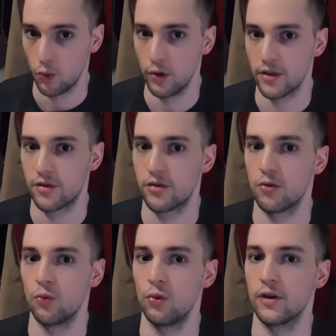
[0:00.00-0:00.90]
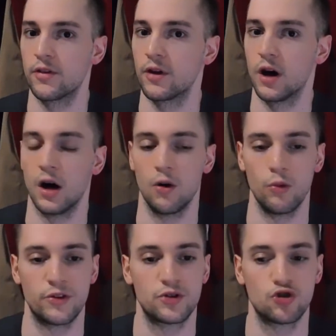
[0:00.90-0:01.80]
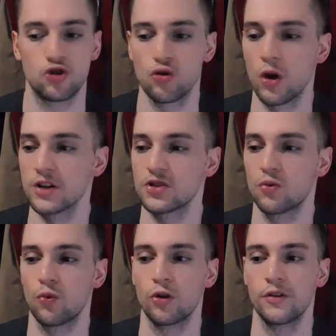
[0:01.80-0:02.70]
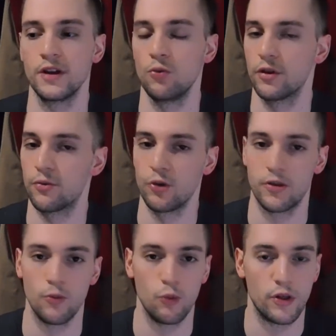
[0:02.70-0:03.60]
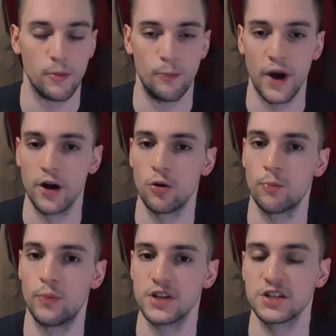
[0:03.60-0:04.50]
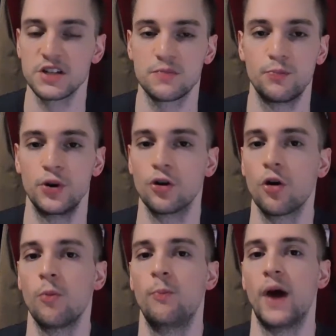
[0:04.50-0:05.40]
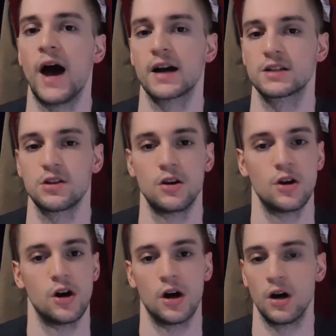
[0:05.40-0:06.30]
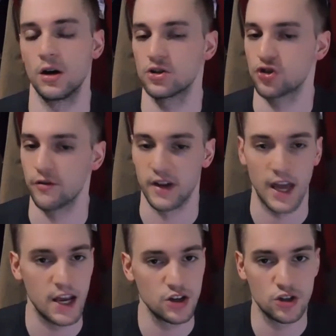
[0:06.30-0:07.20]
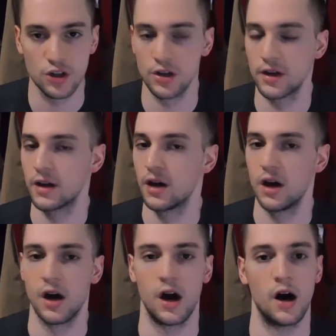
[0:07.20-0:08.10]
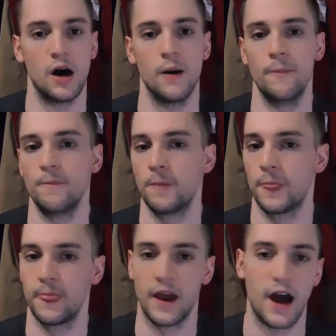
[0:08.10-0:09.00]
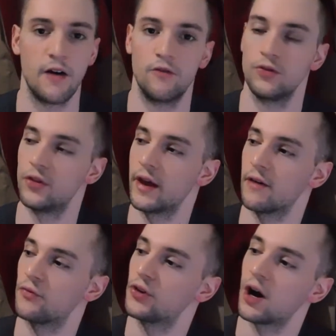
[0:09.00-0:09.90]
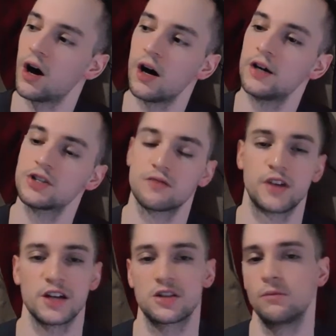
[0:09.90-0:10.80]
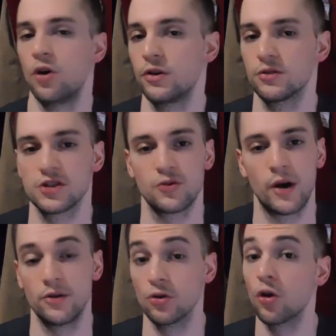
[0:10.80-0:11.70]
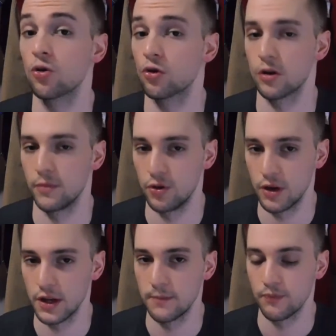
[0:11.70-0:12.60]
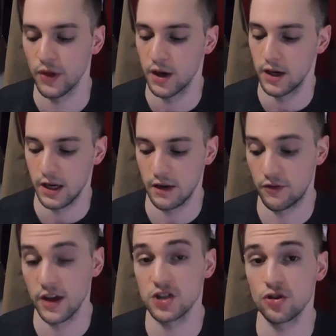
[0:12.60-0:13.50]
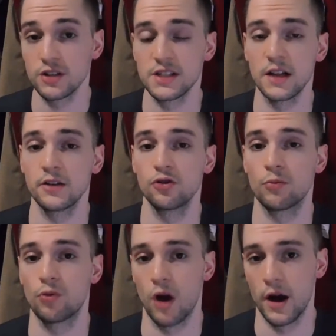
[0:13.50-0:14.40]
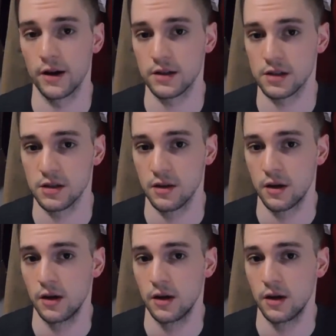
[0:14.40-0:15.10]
with trustworthy, with a better business bureau backed certification. They have tons of testimonials throughout your local community. If they start selling your products